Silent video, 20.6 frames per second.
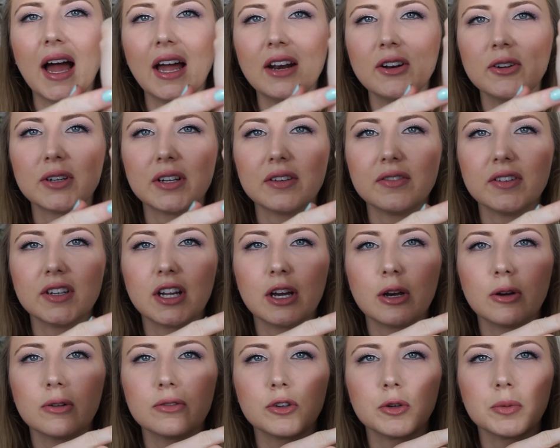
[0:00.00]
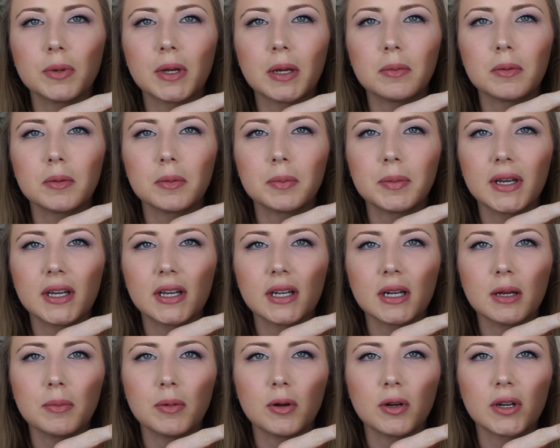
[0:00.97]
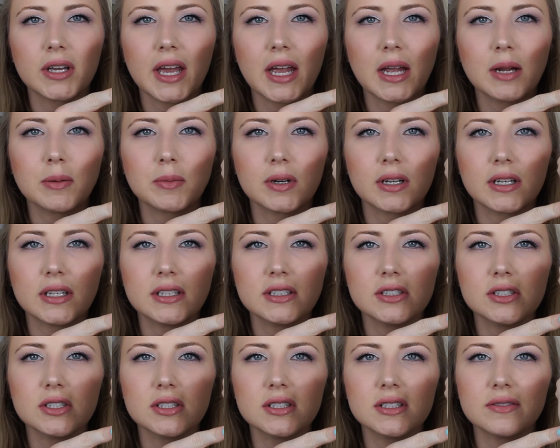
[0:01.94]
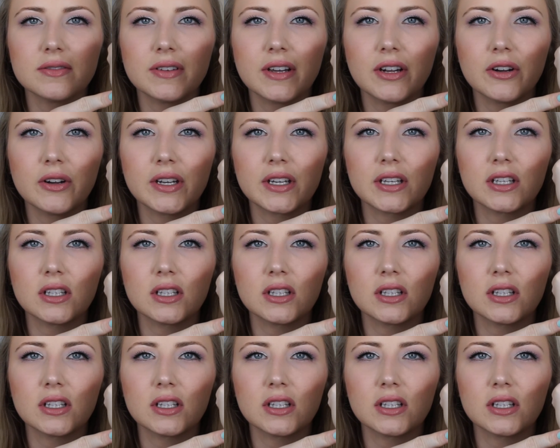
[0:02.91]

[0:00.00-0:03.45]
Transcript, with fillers: I don't even know if you'll be able to pick it up on camera. It's just very